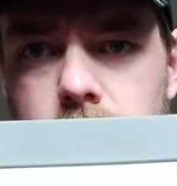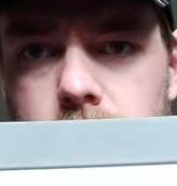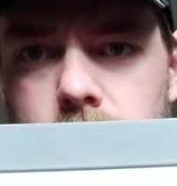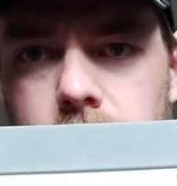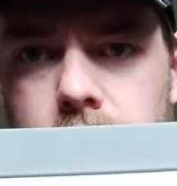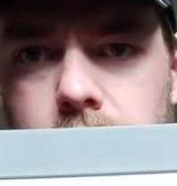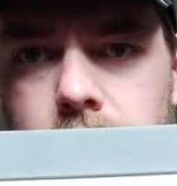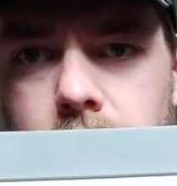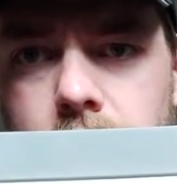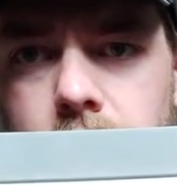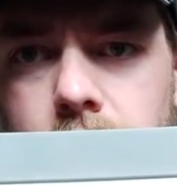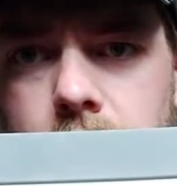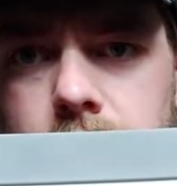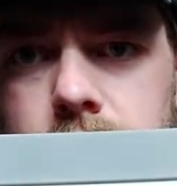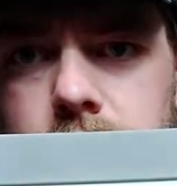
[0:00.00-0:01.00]
like
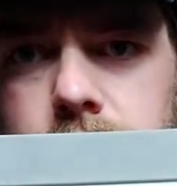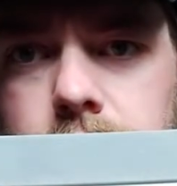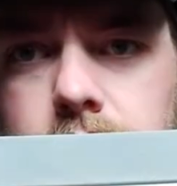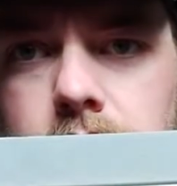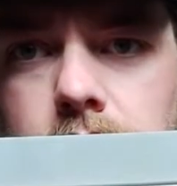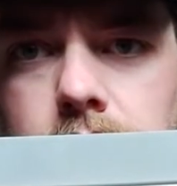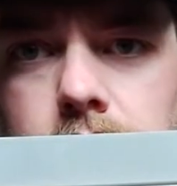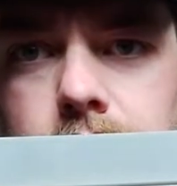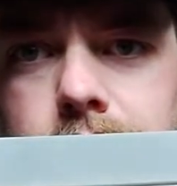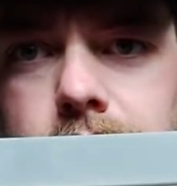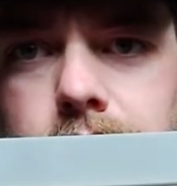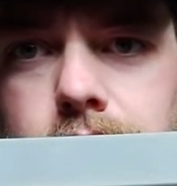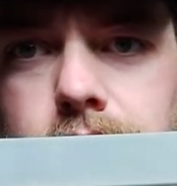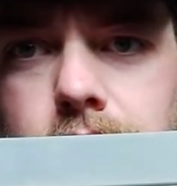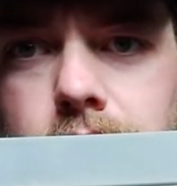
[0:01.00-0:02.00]
that. It looks a
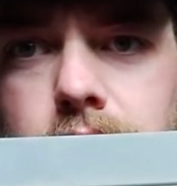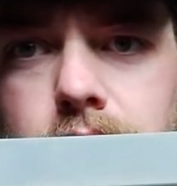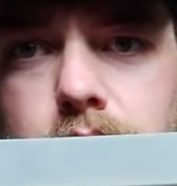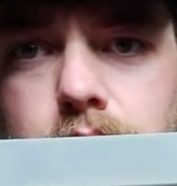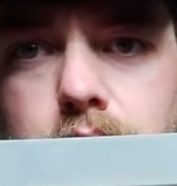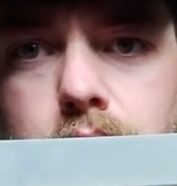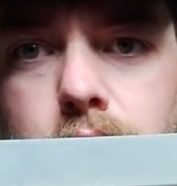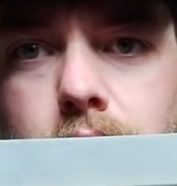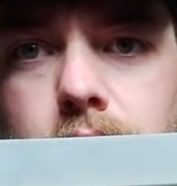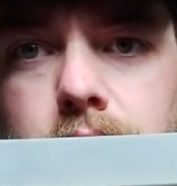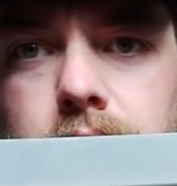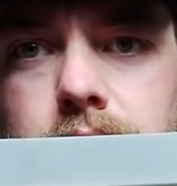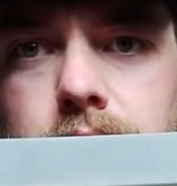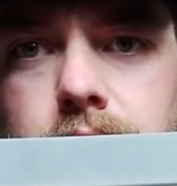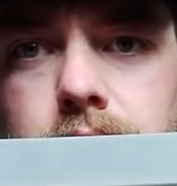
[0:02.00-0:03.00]
little funky,
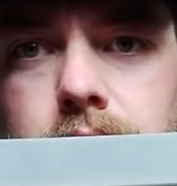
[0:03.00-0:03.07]
but